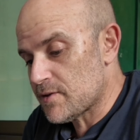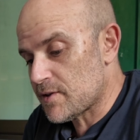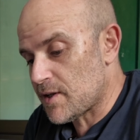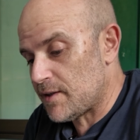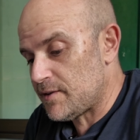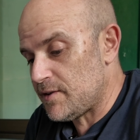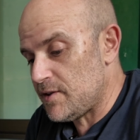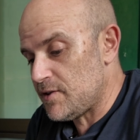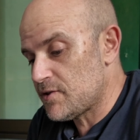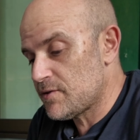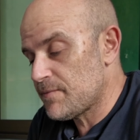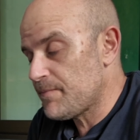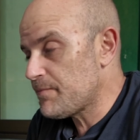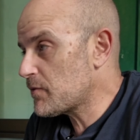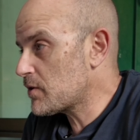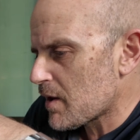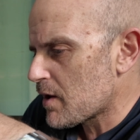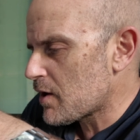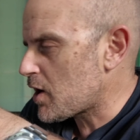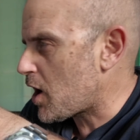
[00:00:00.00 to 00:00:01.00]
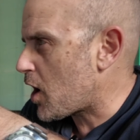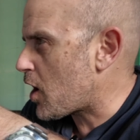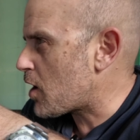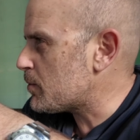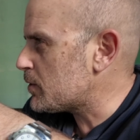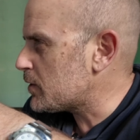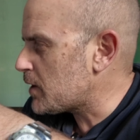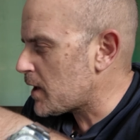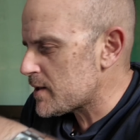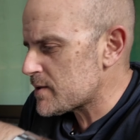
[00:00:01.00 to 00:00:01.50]
It's got these
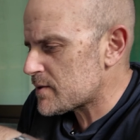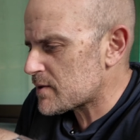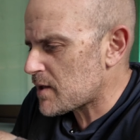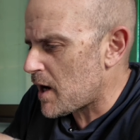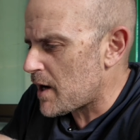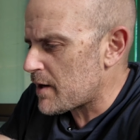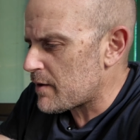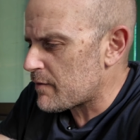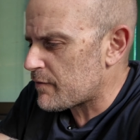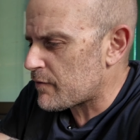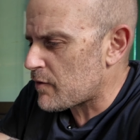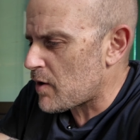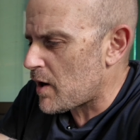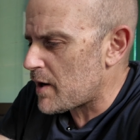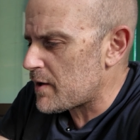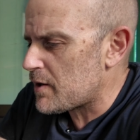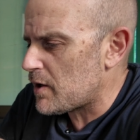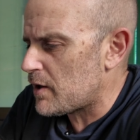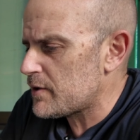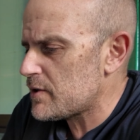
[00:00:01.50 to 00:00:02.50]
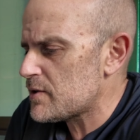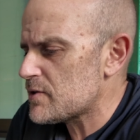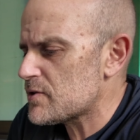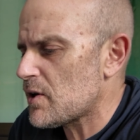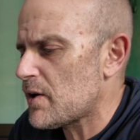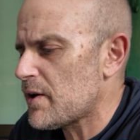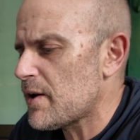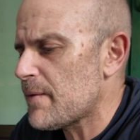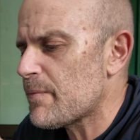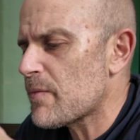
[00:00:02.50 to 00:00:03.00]
caramelized kind of fried
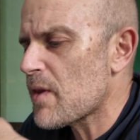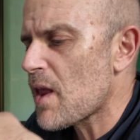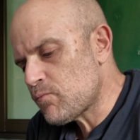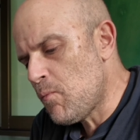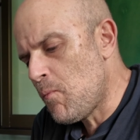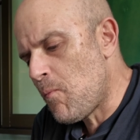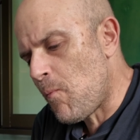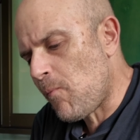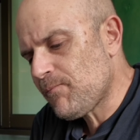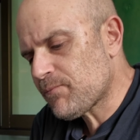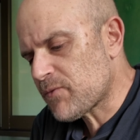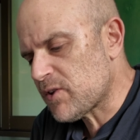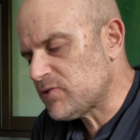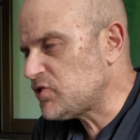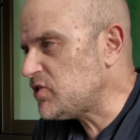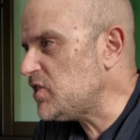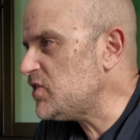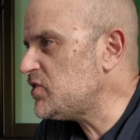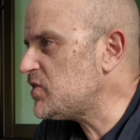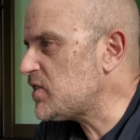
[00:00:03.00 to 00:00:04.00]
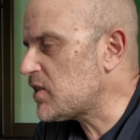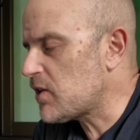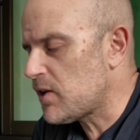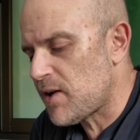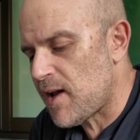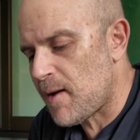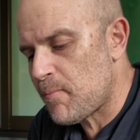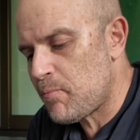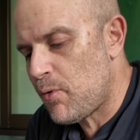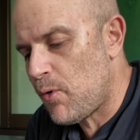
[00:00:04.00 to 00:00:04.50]
onions on it. The seasoning
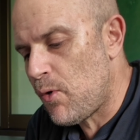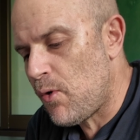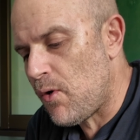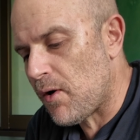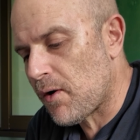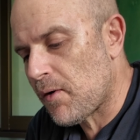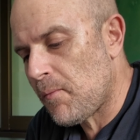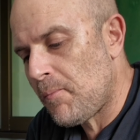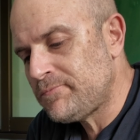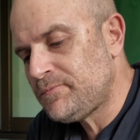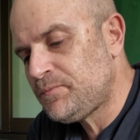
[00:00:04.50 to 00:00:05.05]
on that pork